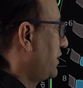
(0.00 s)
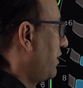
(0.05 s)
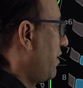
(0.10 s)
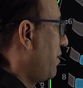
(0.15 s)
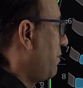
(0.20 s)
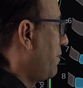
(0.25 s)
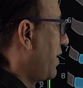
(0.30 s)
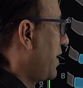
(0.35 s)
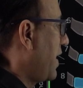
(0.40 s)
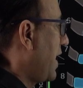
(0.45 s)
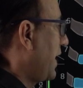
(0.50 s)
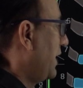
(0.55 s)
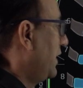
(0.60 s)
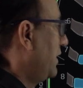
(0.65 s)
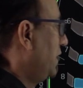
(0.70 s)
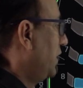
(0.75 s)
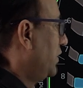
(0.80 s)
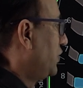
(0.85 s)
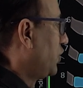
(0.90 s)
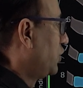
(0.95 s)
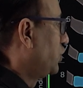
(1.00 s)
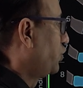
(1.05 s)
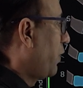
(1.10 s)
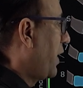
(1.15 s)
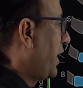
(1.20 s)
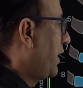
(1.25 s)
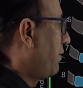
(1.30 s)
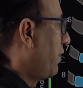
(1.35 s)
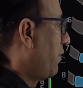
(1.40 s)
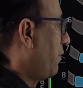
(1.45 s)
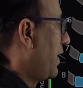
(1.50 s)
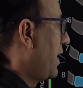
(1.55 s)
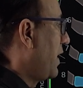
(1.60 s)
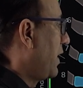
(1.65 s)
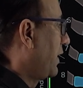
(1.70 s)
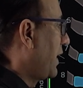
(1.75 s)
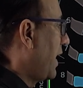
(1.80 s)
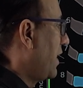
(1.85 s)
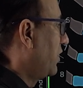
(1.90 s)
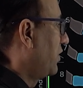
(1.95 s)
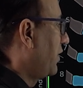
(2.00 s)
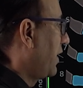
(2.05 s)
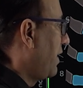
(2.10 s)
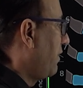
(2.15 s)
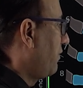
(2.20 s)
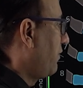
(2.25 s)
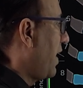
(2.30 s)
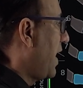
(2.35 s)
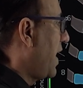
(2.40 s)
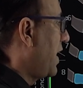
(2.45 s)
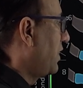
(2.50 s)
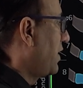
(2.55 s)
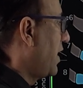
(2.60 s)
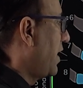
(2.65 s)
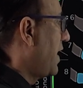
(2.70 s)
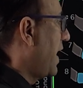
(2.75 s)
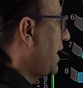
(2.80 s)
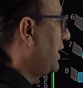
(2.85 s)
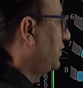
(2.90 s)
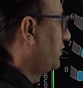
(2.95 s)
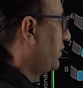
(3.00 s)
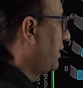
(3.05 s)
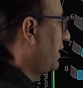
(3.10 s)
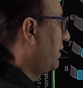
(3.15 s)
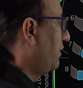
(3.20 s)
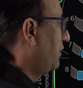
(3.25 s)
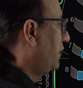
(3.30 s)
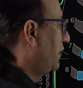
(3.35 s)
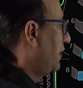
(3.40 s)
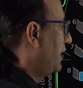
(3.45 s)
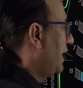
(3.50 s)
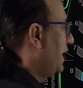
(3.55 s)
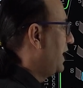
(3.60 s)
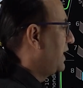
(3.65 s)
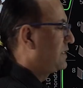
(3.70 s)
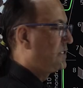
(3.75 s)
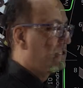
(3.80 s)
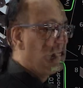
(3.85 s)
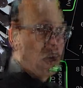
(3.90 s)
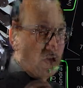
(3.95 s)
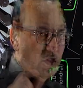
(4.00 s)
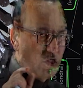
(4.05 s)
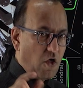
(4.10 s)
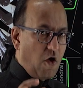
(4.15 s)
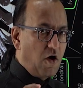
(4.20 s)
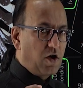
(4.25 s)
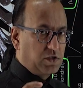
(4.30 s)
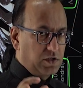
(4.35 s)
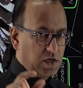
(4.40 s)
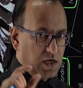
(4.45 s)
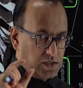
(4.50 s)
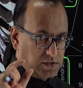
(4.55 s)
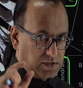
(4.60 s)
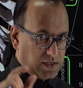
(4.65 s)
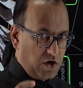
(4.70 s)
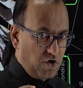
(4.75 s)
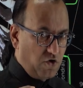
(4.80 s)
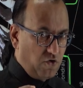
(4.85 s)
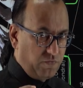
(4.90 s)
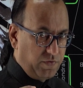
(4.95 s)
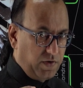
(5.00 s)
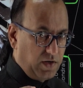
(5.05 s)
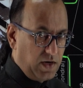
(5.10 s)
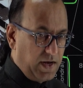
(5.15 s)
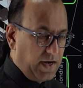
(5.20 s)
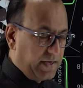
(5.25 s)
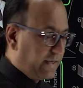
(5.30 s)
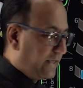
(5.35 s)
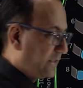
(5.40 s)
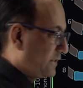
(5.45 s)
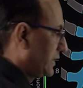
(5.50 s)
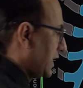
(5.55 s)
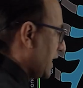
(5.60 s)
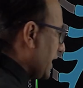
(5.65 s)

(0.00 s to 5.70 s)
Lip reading: rib number 9. So joint between 10th rib and the 9th rib is not synovial. It is